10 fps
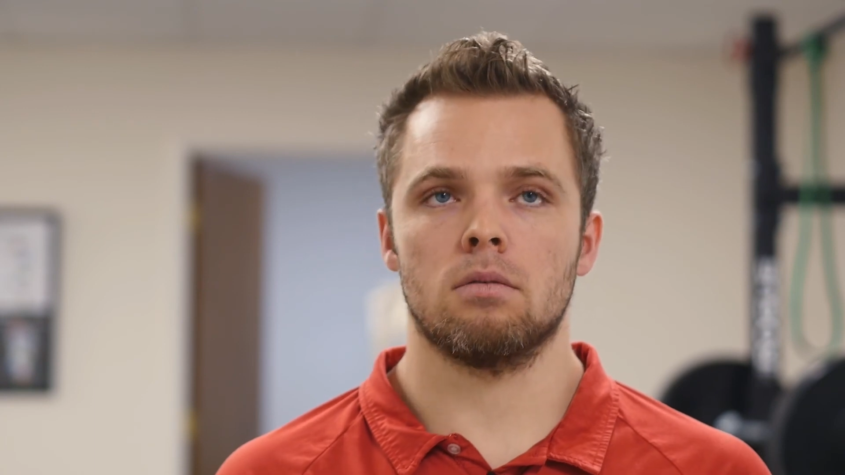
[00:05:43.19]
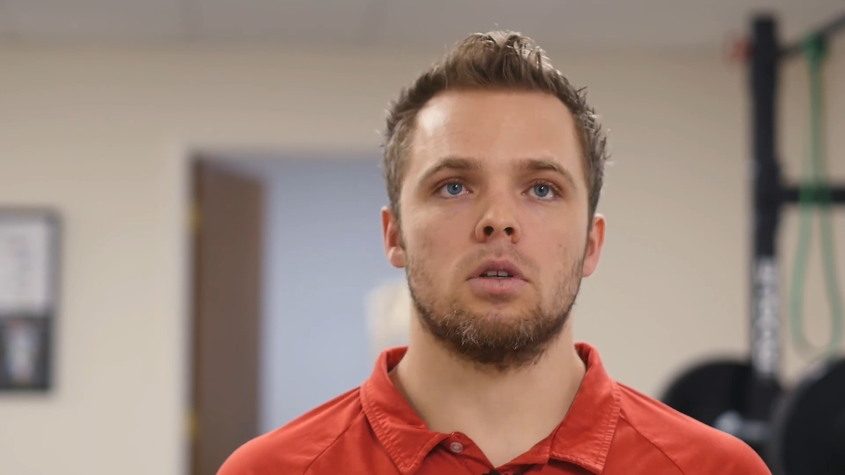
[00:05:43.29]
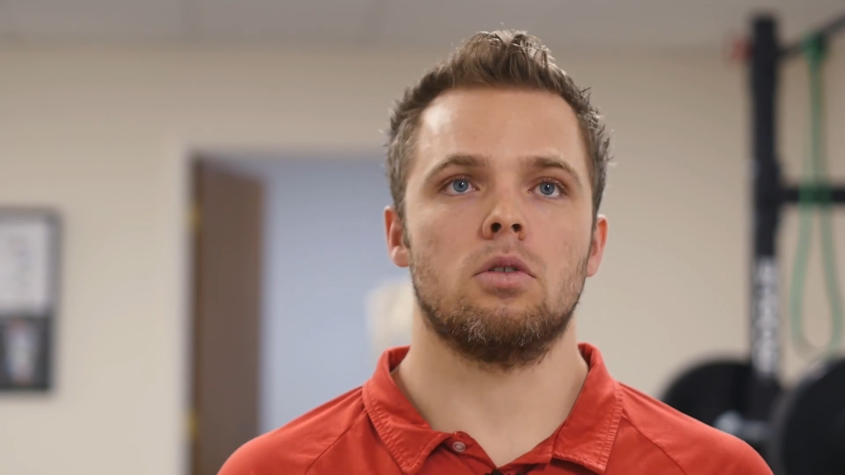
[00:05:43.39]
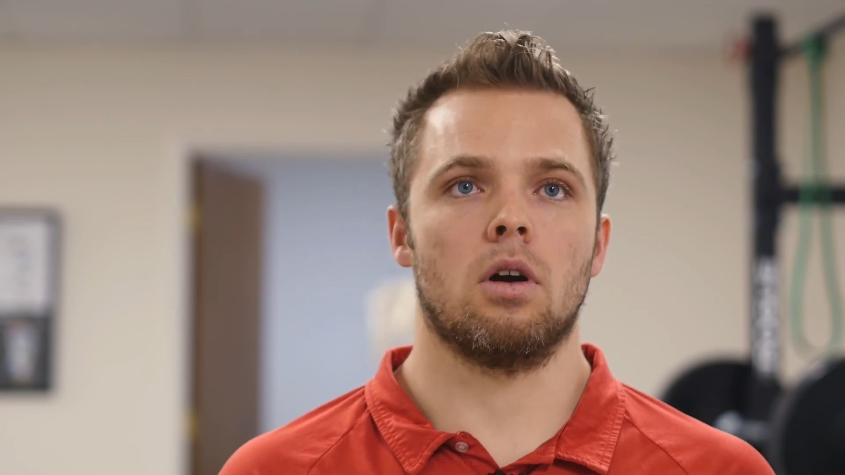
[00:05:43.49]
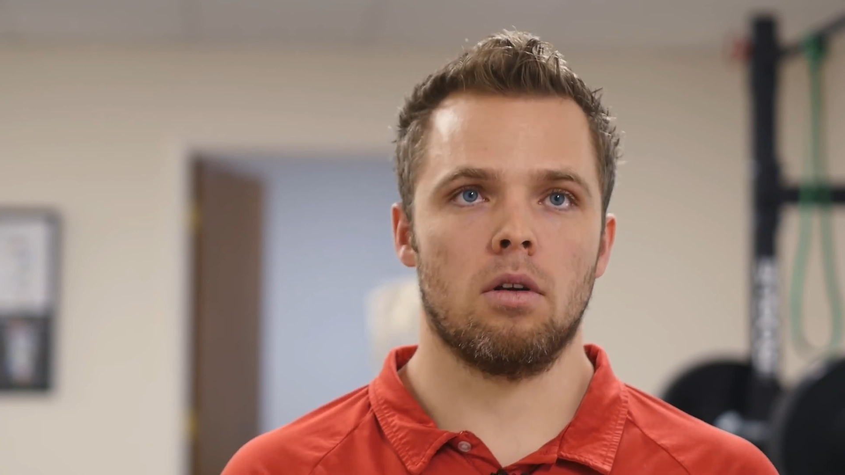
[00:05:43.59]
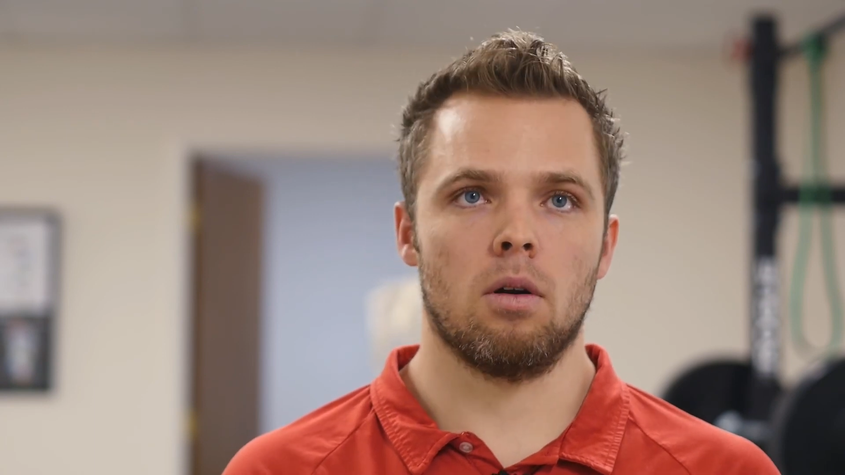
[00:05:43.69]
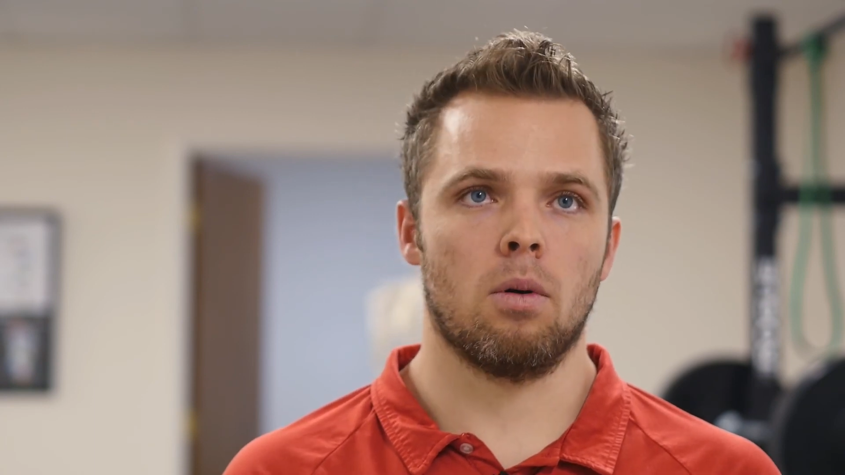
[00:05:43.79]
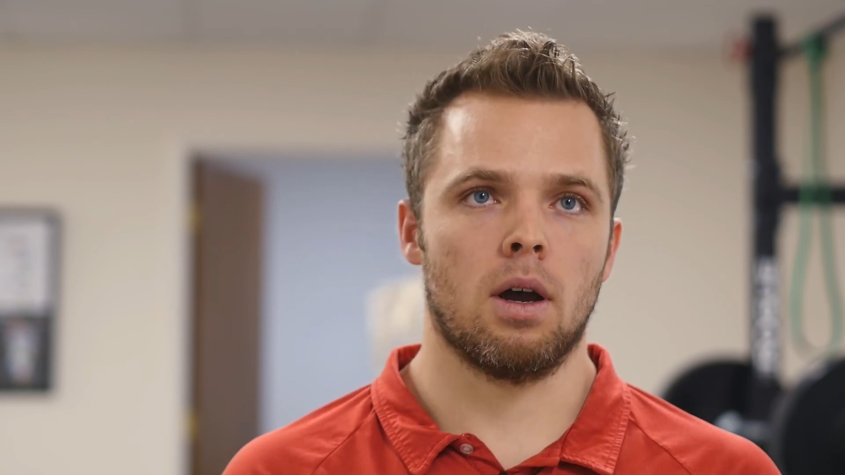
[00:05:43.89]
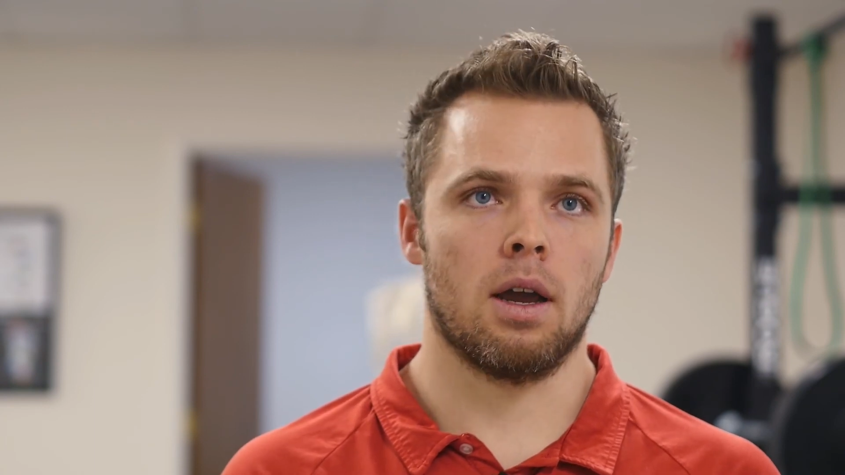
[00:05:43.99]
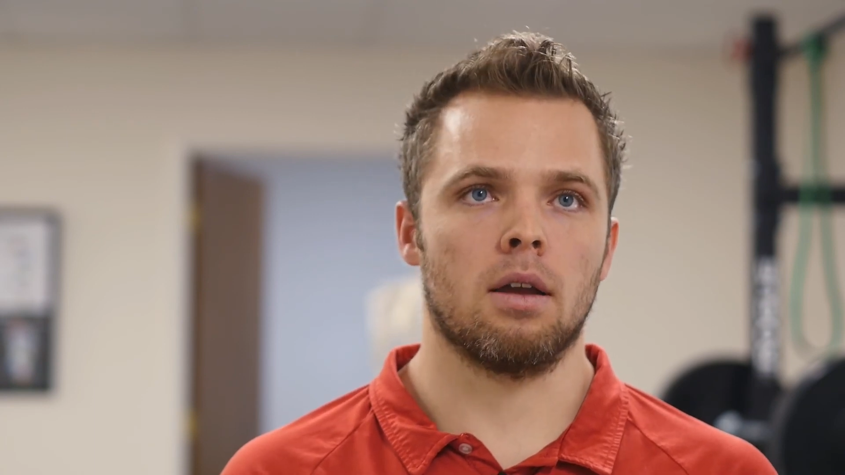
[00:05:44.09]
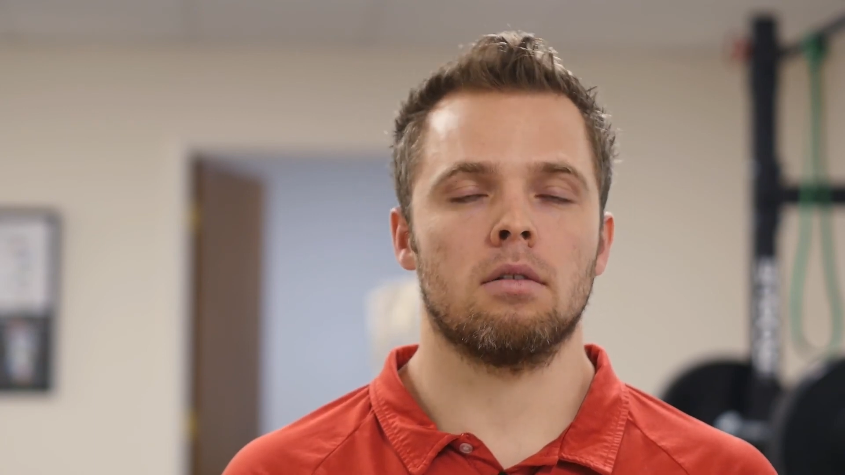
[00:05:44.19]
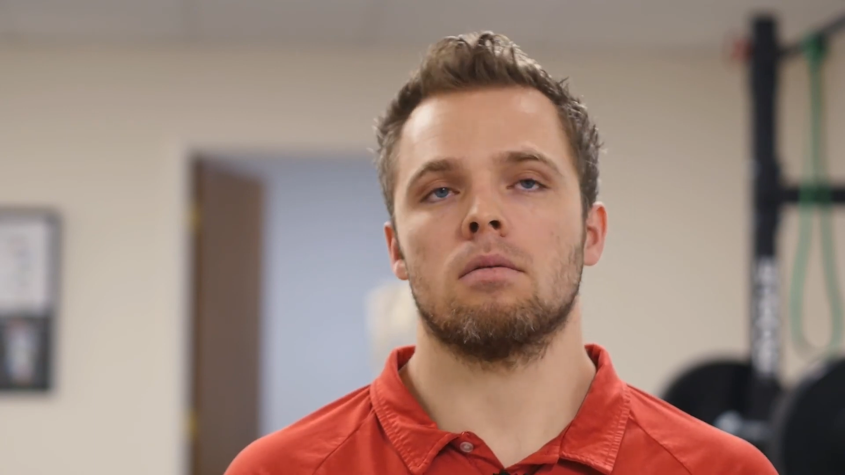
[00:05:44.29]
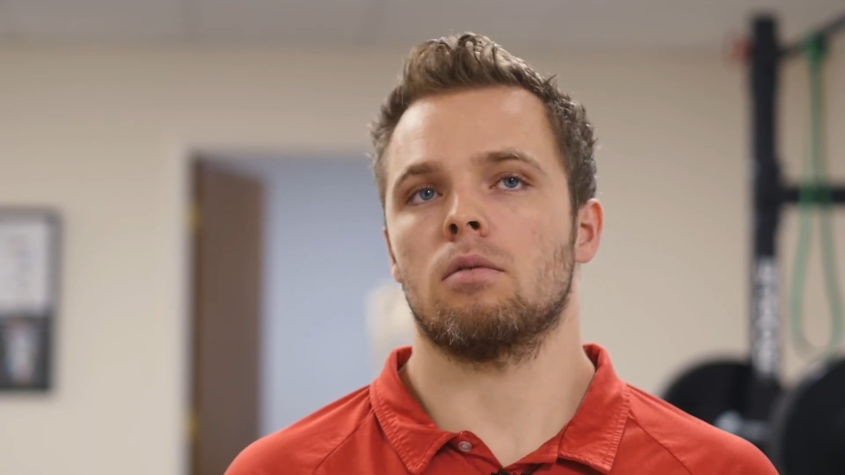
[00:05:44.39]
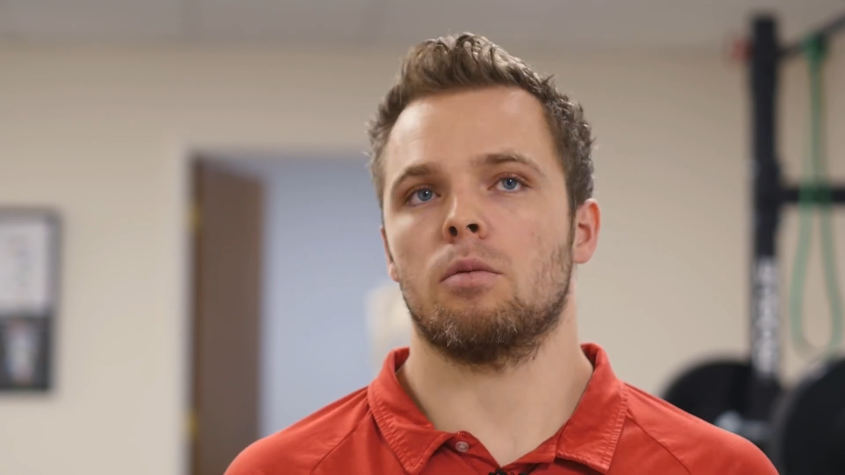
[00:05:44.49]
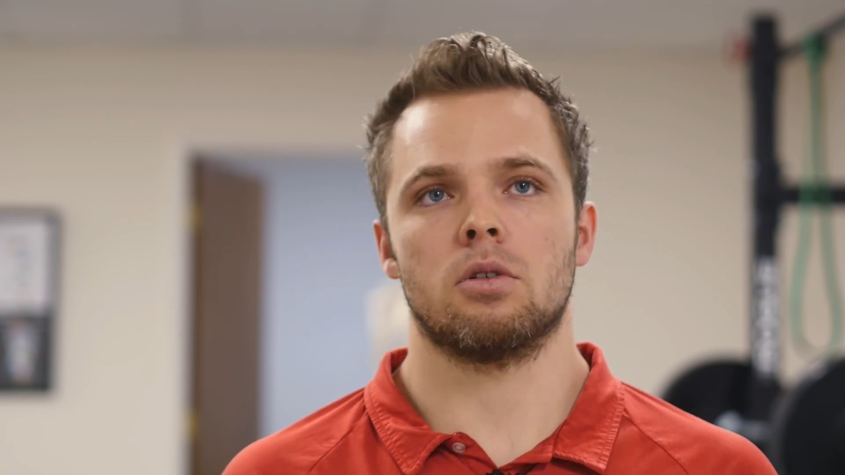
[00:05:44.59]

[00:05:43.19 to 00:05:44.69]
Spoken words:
you don't know why, you've